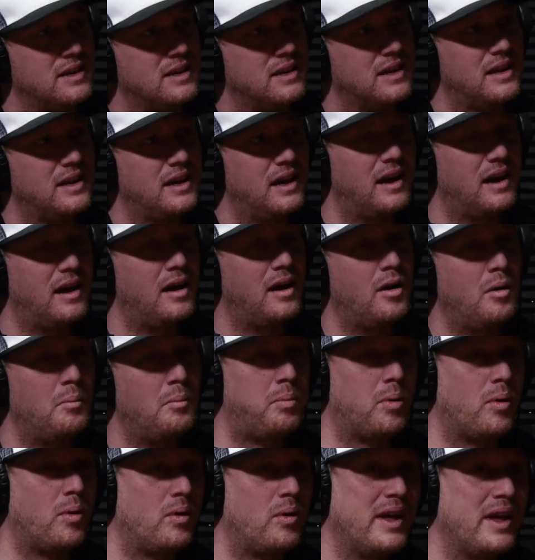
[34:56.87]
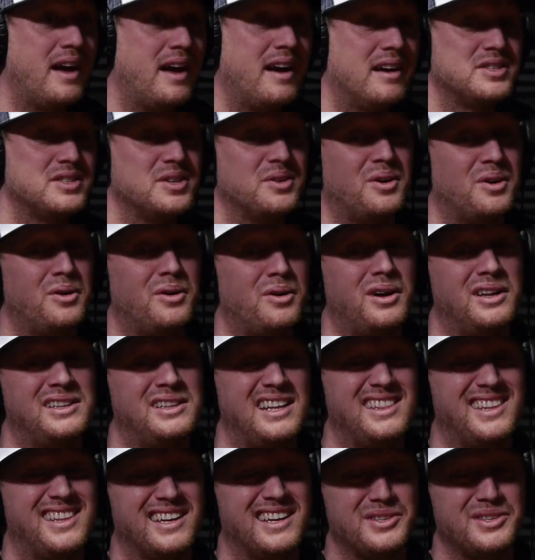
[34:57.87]
But yeah, so I
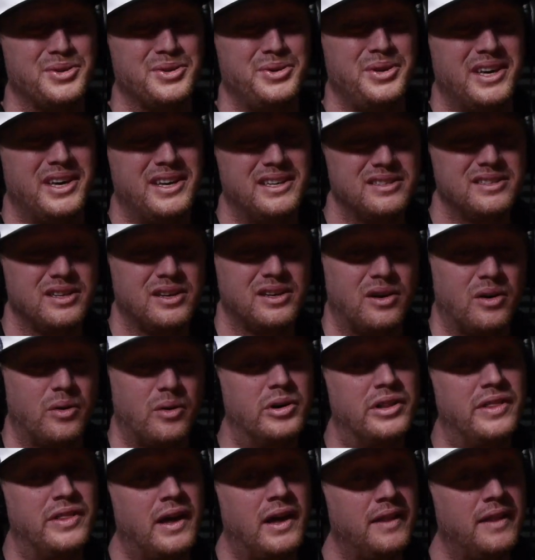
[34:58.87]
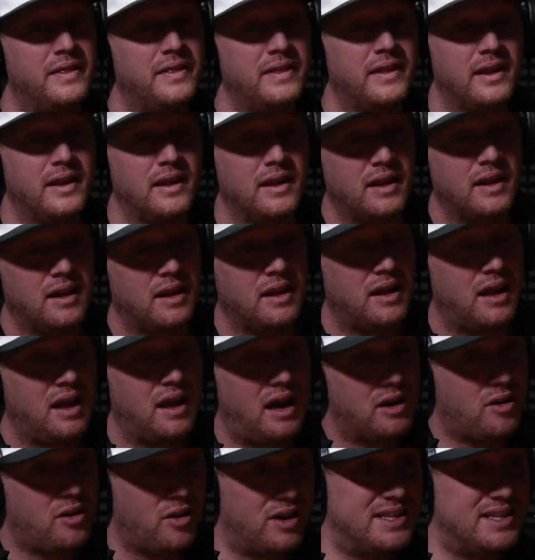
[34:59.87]
did that 2 years ago, and then I got